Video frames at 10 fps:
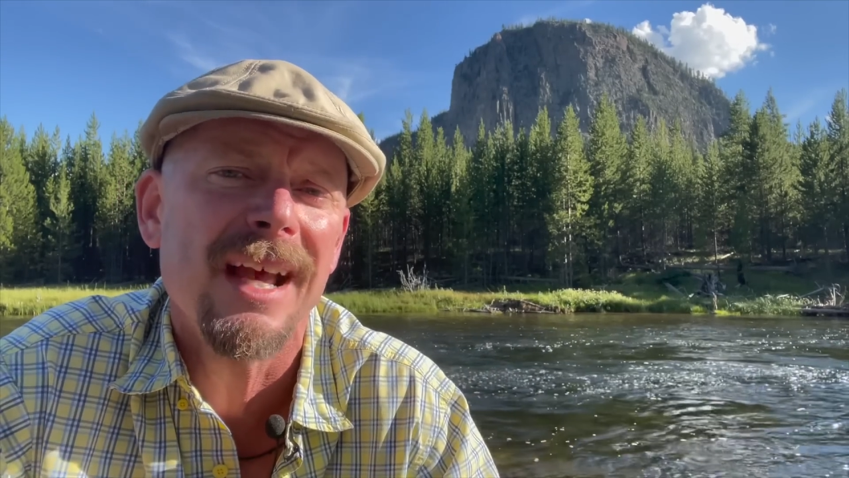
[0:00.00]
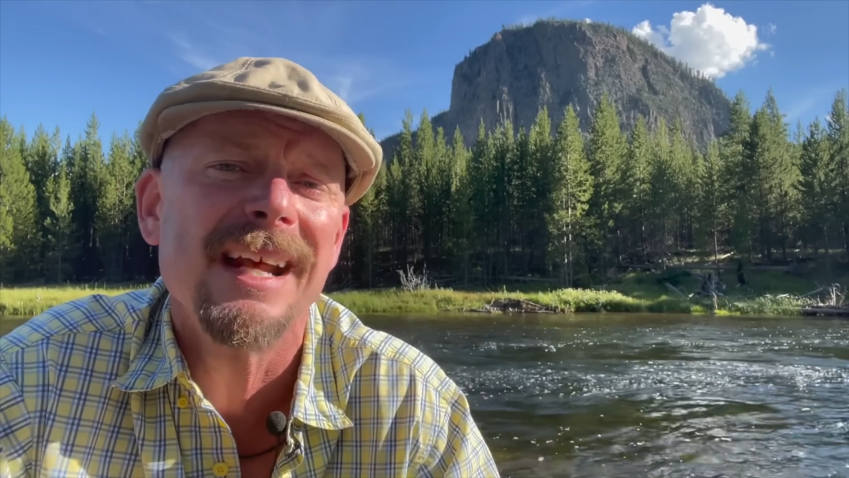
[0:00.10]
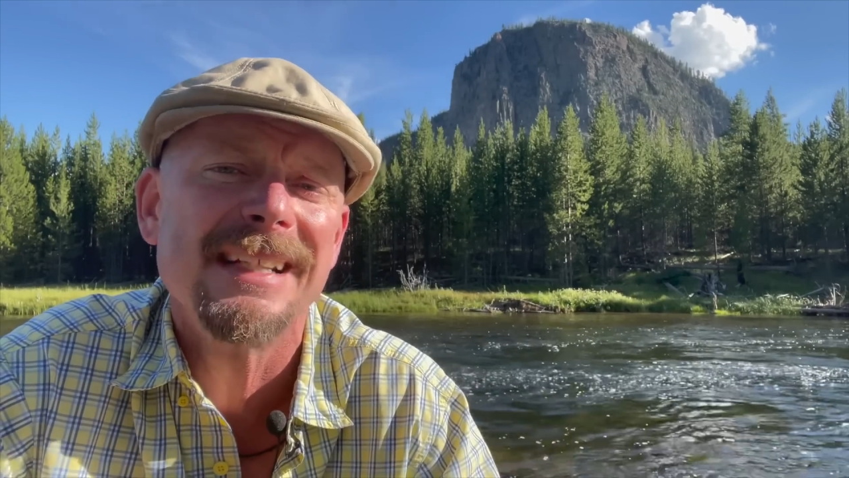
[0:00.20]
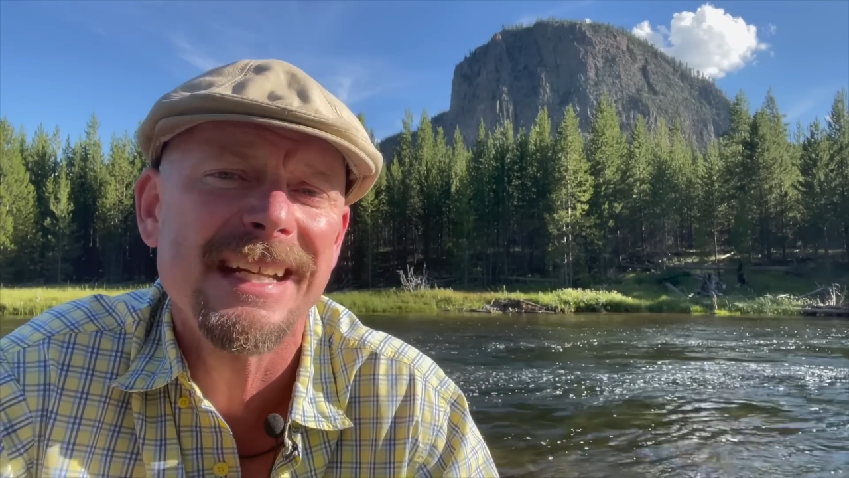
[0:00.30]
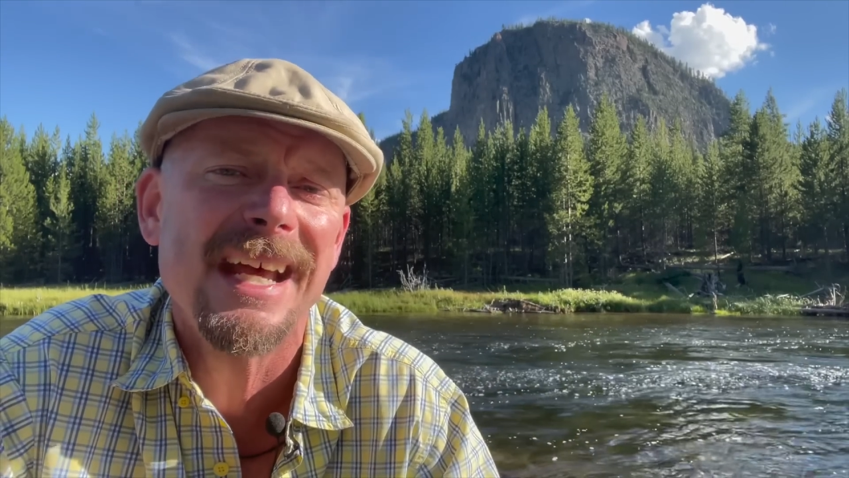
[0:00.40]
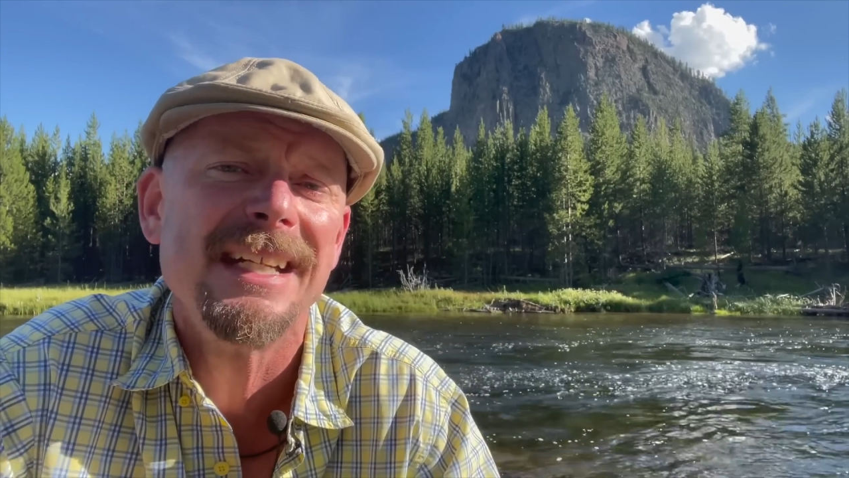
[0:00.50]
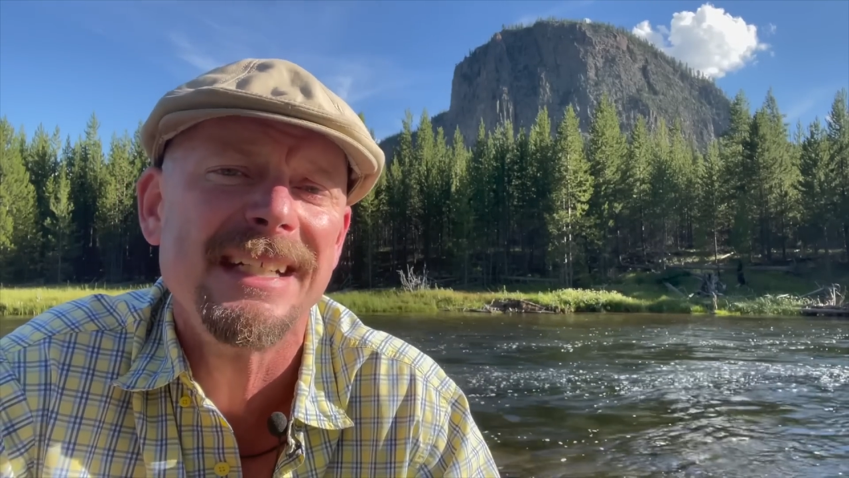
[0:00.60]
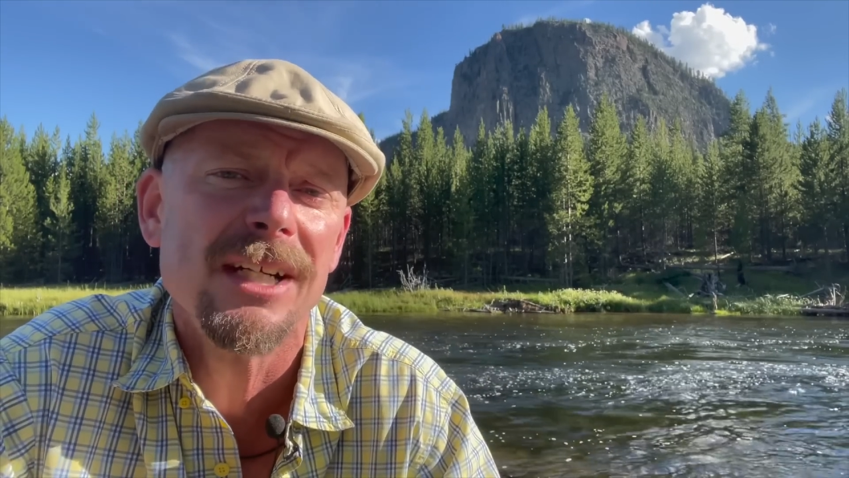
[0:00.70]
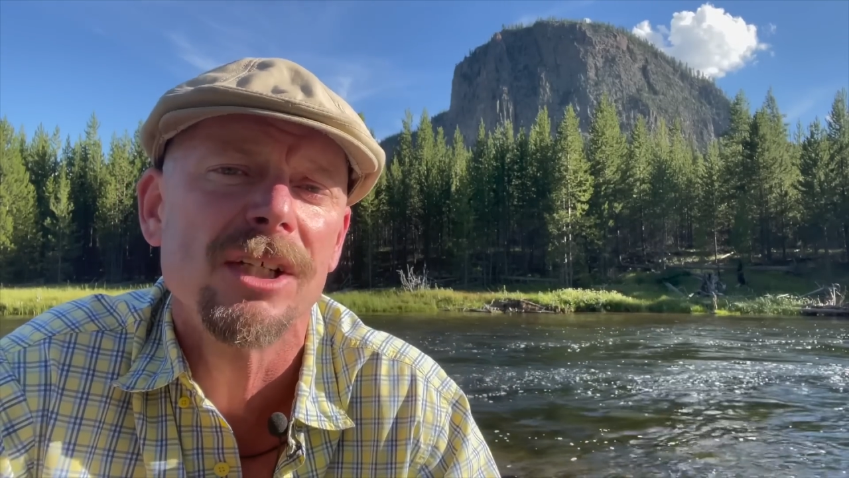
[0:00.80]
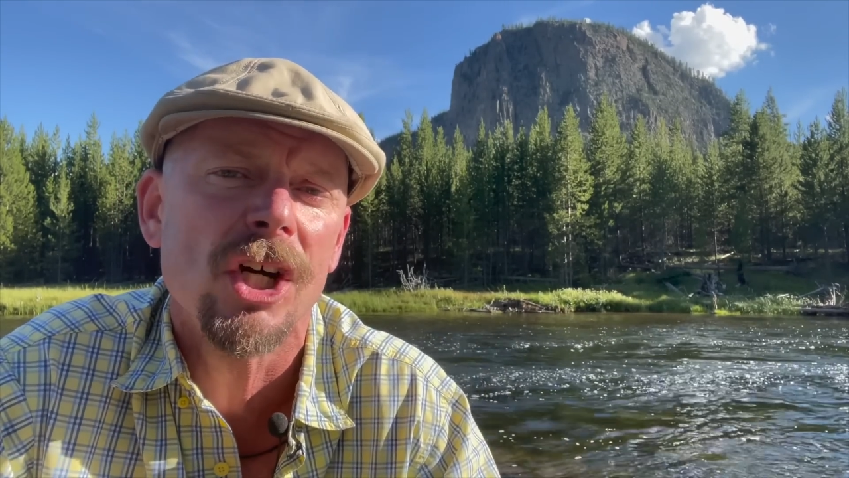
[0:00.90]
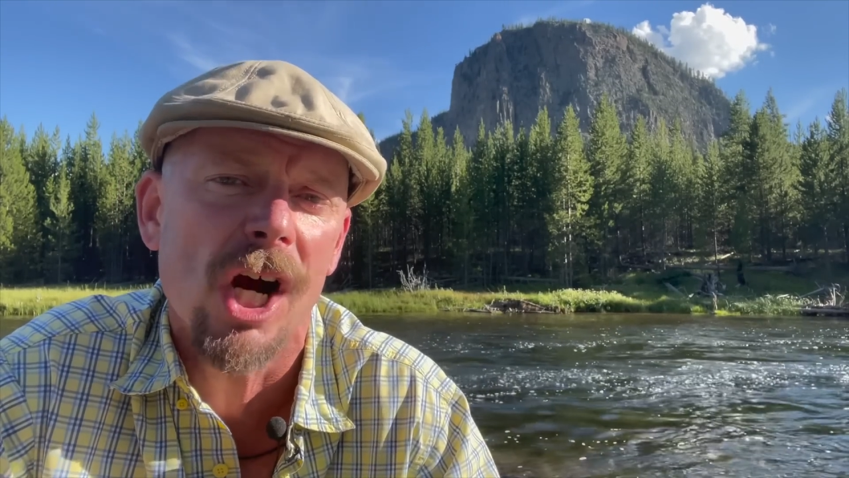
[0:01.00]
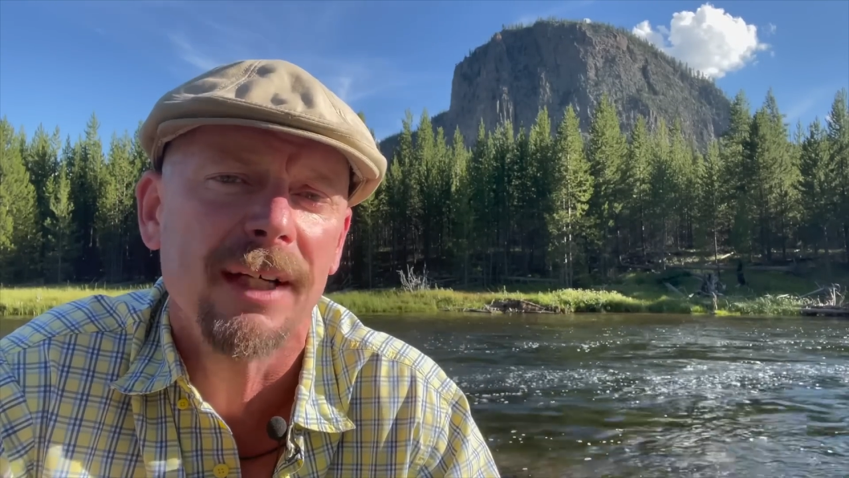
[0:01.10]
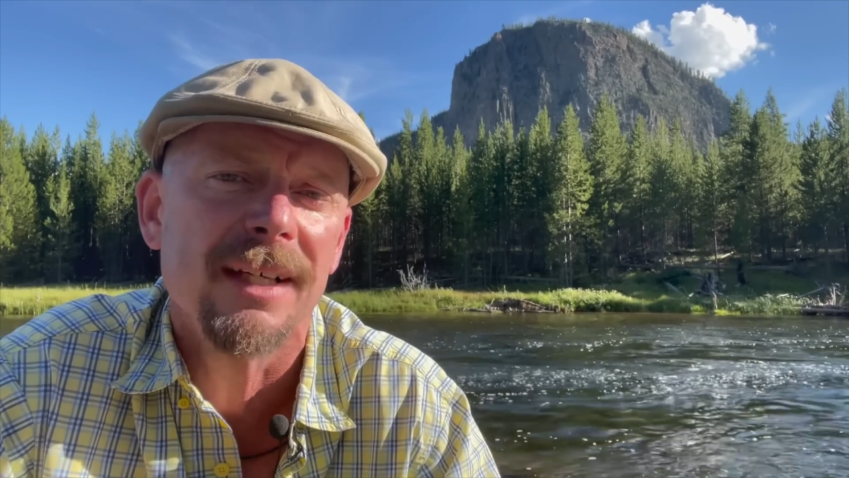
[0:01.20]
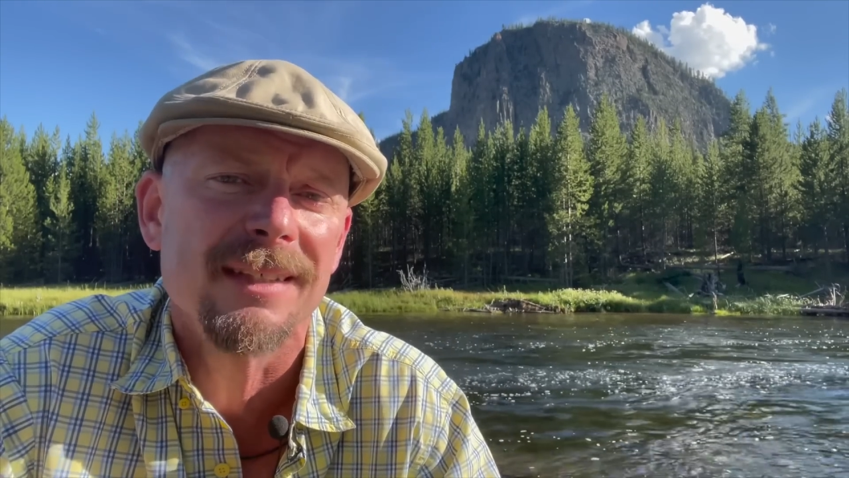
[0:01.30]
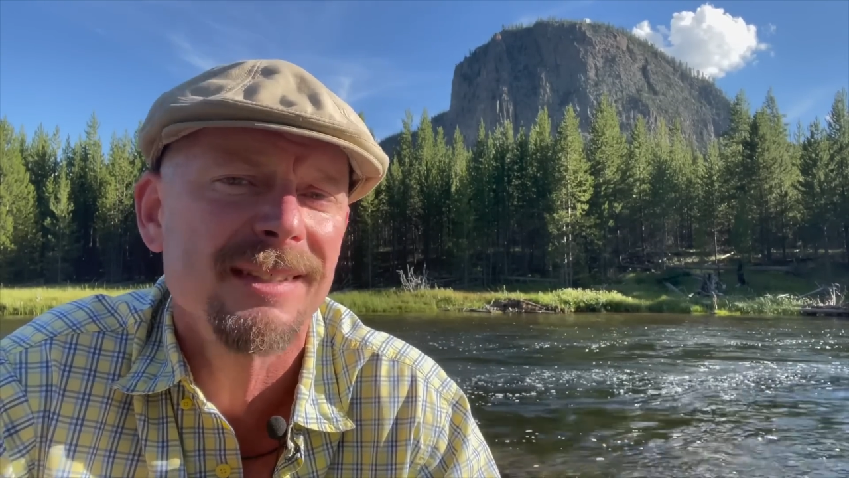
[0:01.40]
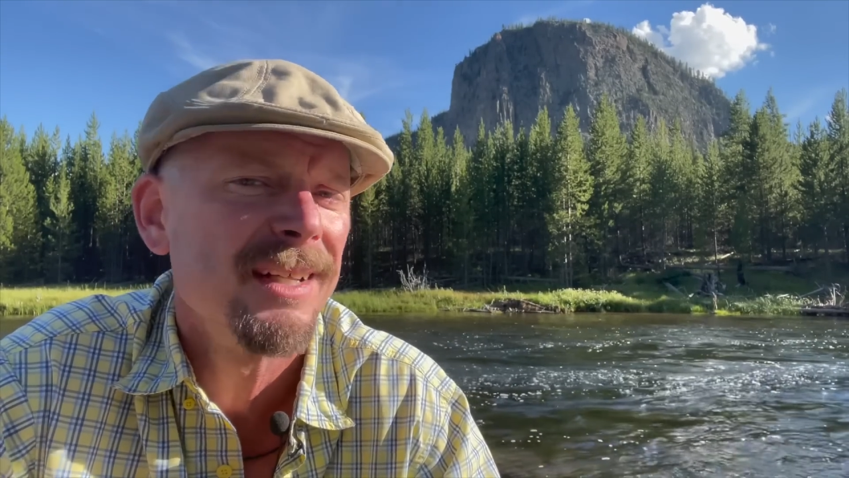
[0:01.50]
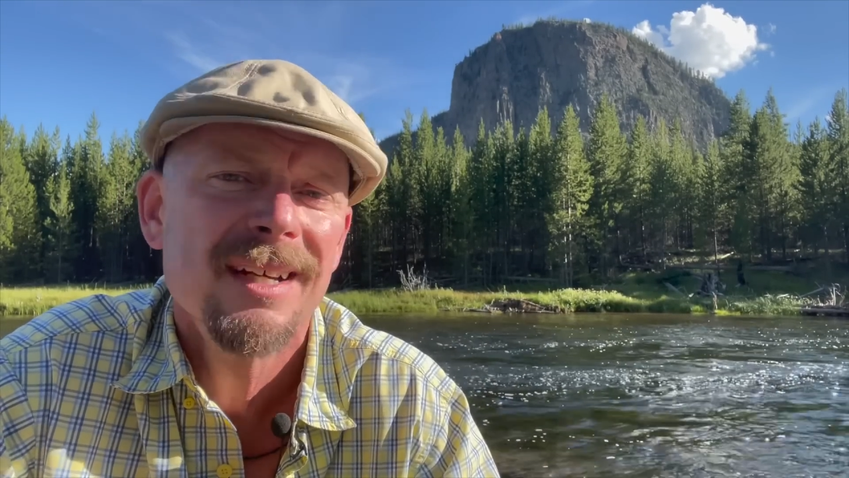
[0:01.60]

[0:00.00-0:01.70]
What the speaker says: and a dead deer carcass.